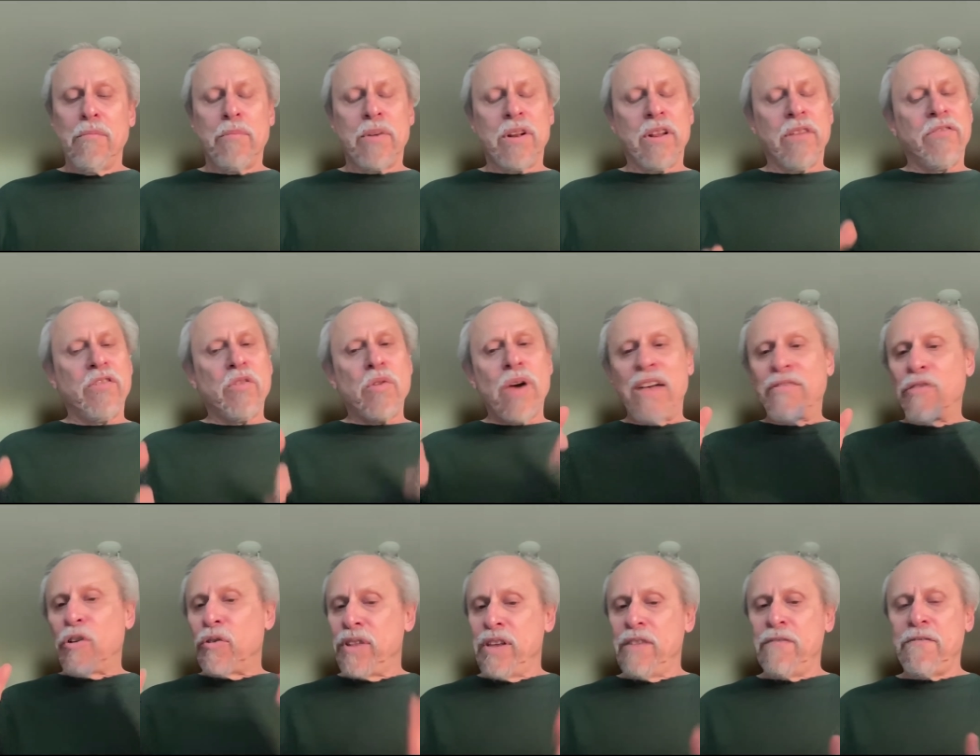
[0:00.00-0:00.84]
But if you
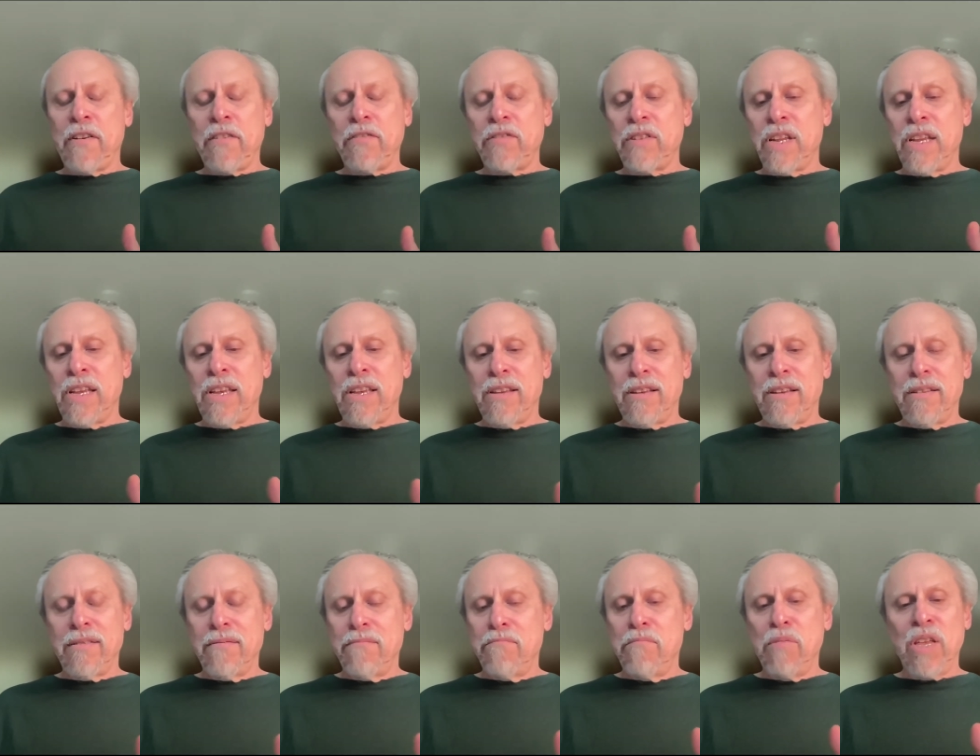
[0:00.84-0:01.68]
have only $50
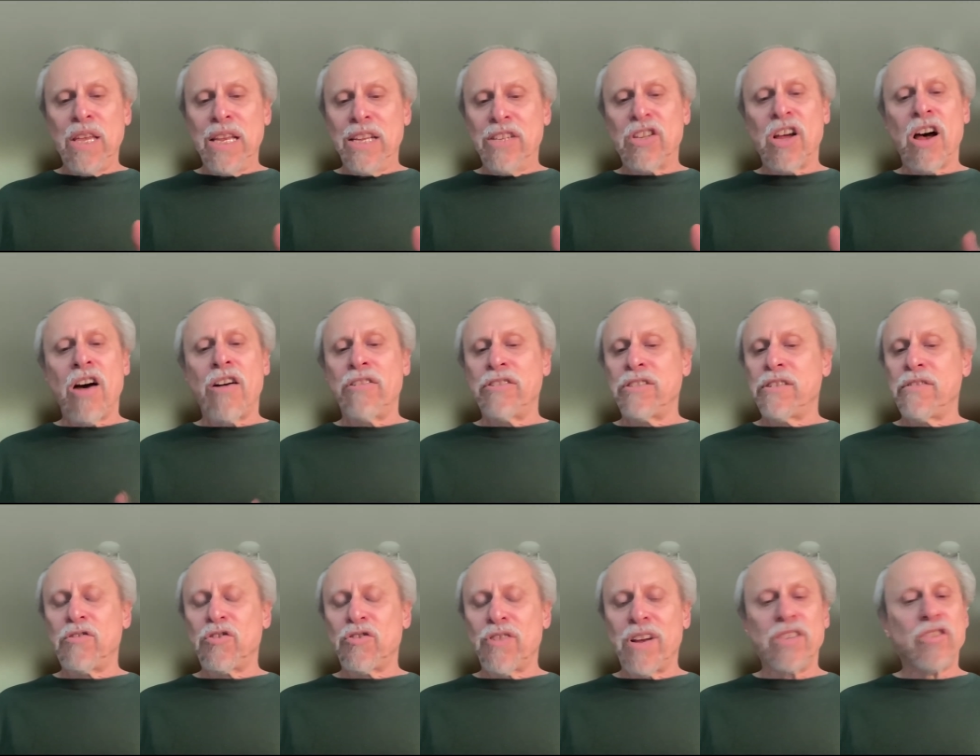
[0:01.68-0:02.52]
million
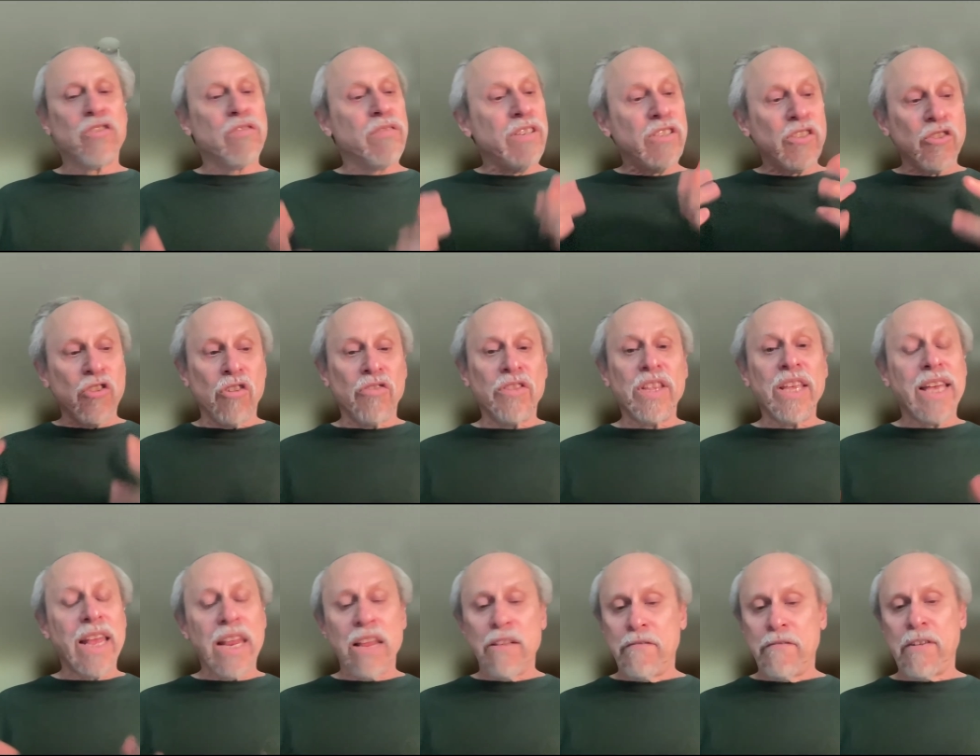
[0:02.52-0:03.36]
of treasuries, you're only
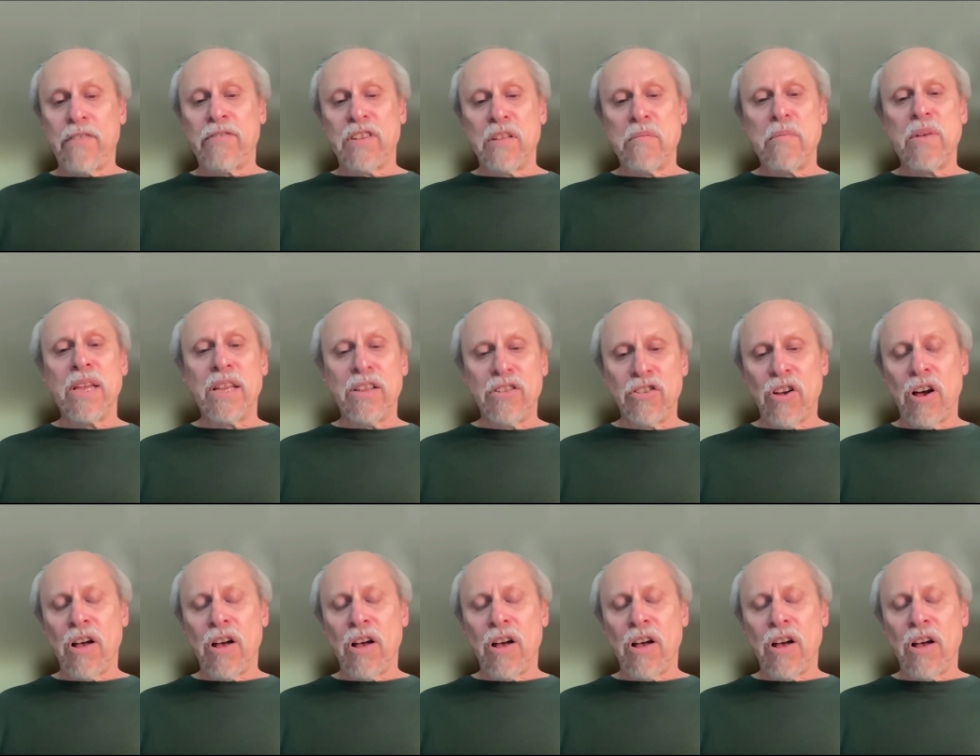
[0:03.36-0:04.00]
getting $50 million.